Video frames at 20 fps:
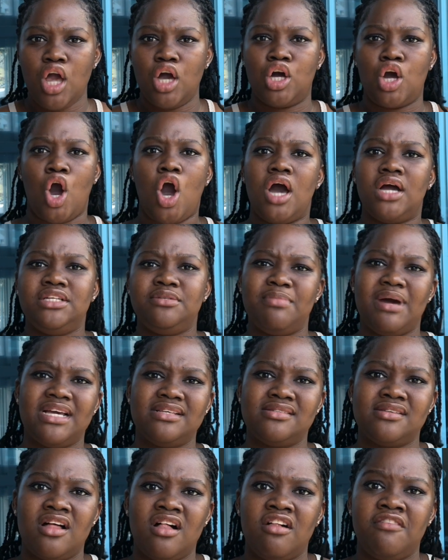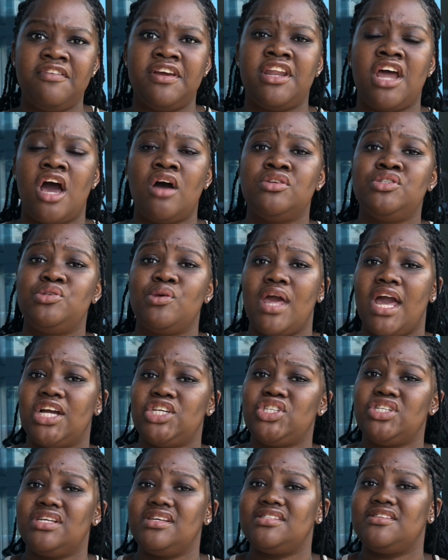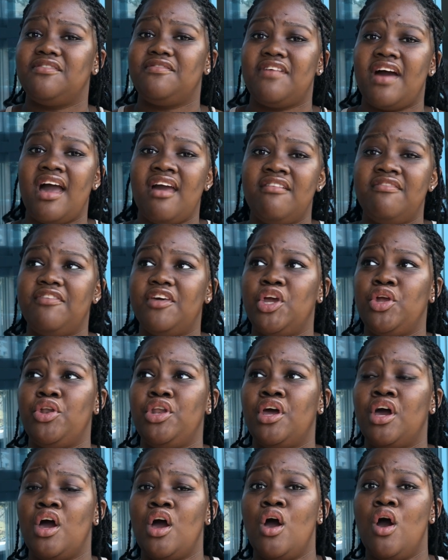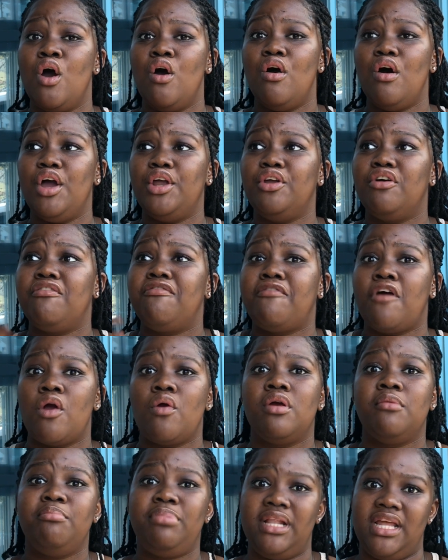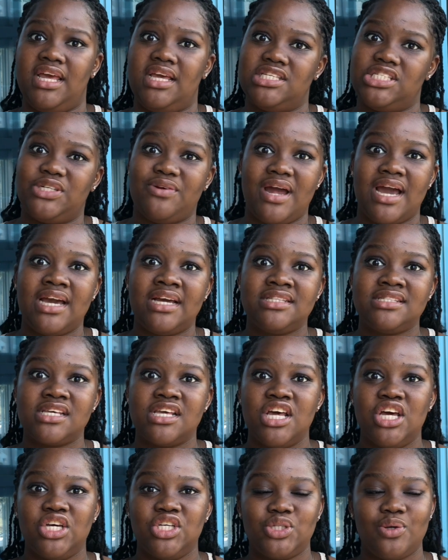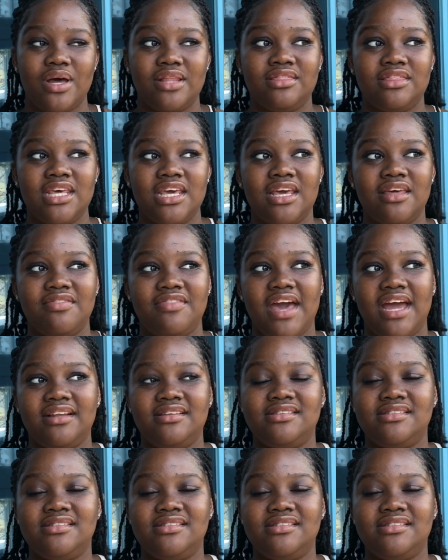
guard myself, and how to actually survive in a foreign place, right? So I think that